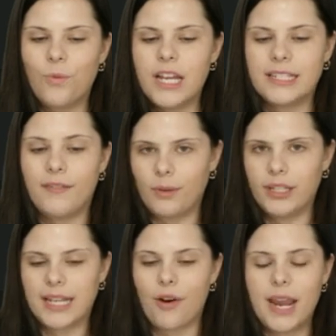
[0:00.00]
All right. So
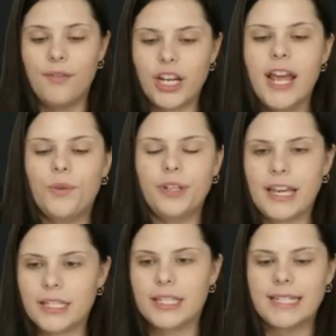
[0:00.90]
I think that
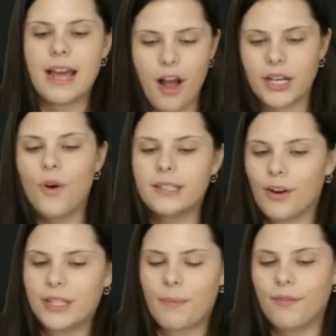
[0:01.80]

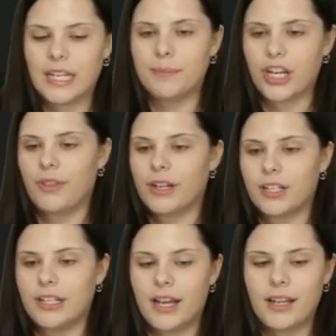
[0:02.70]
brings us
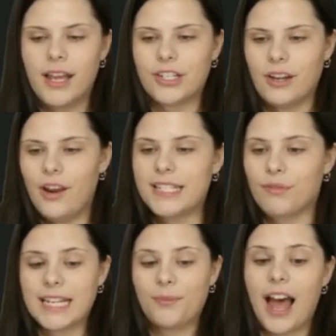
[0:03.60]
to the
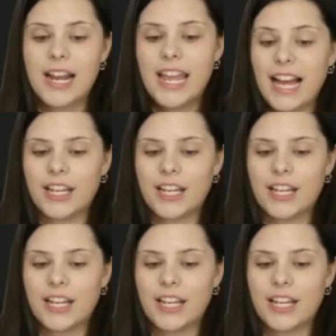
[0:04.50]
end of